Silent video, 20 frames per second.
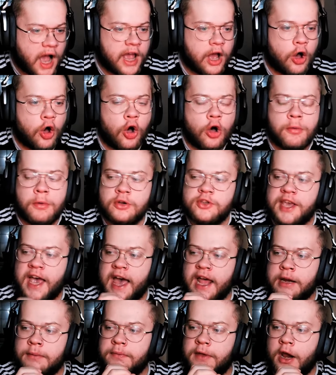I almost
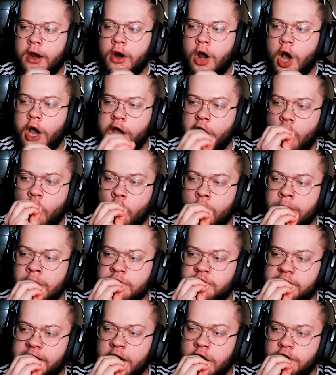had him there. I
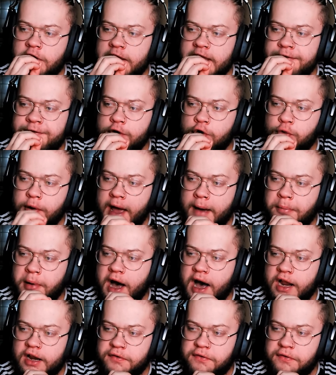almost killed the living crap out